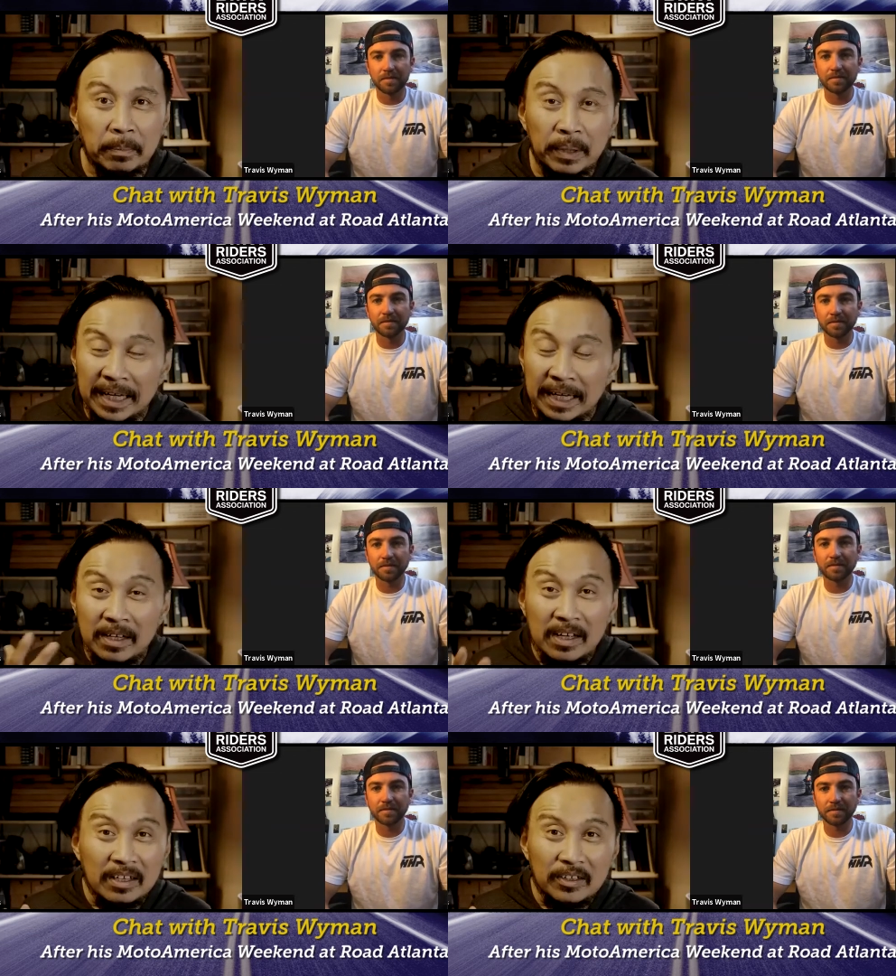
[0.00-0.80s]
Speaker 1: again,
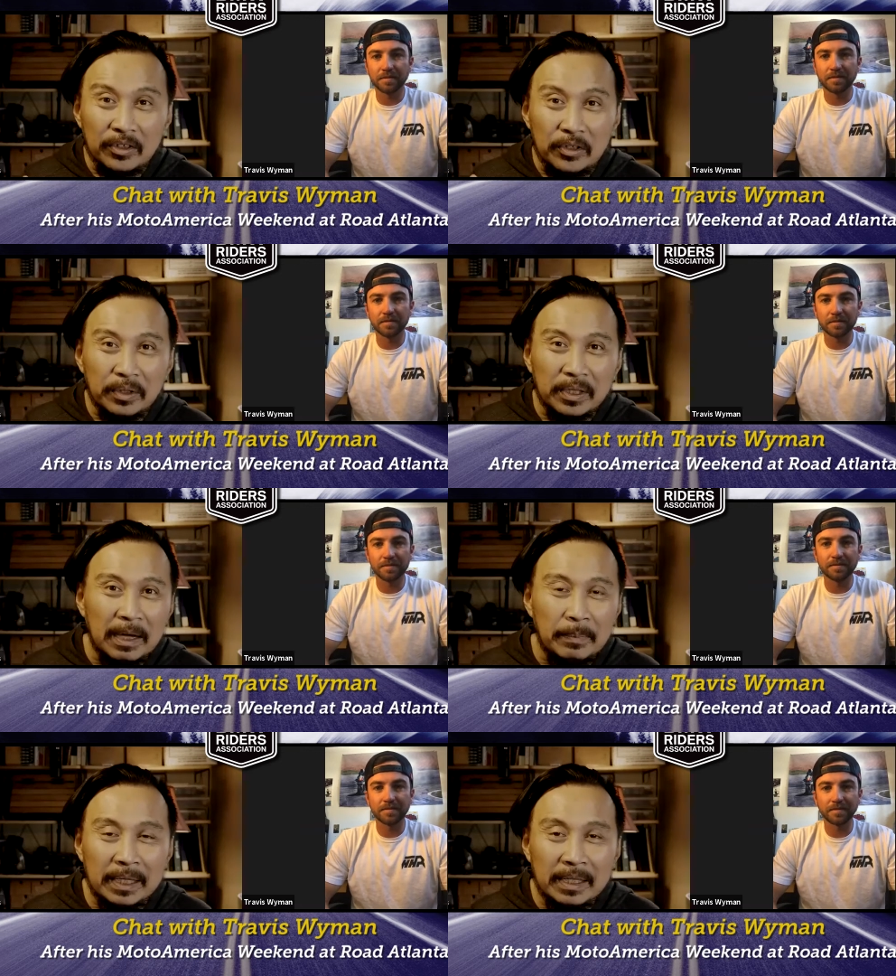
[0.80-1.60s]
you, I mean,